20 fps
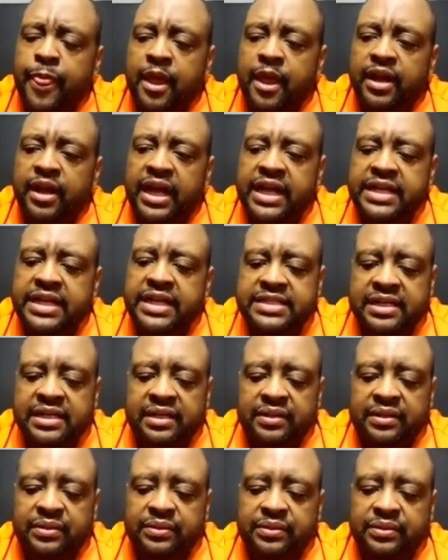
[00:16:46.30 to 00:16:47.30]
And
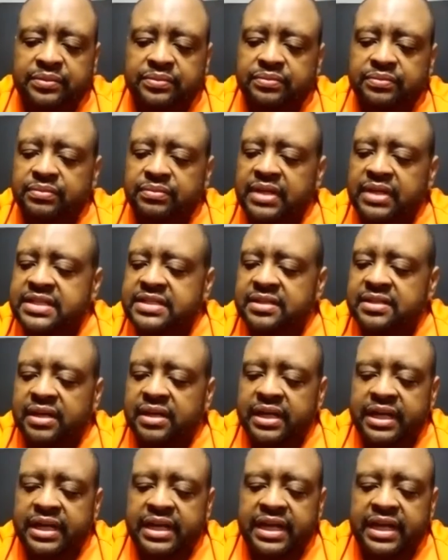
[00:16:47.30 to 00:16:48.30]
so I
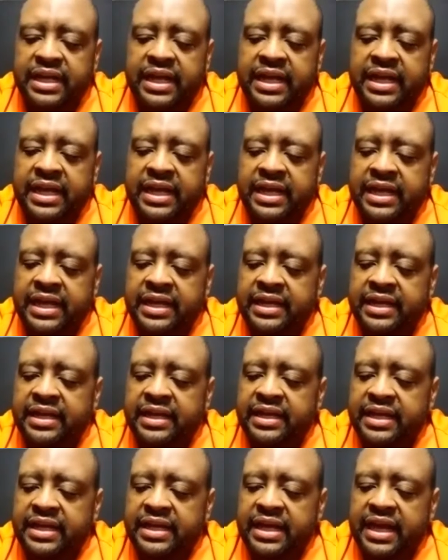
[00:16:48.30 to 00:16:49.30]
started, and
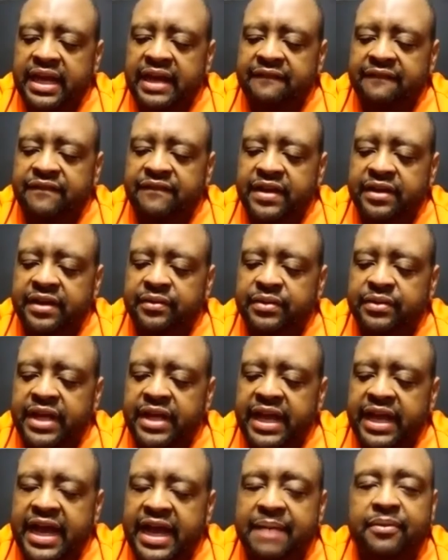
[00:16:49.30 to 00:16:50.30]
I found a
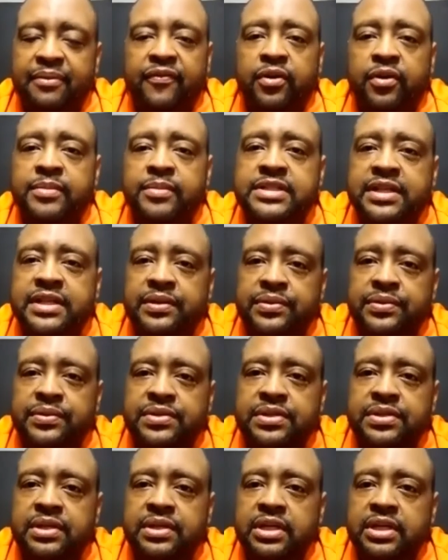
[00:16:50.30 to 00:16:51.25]
high performance coach,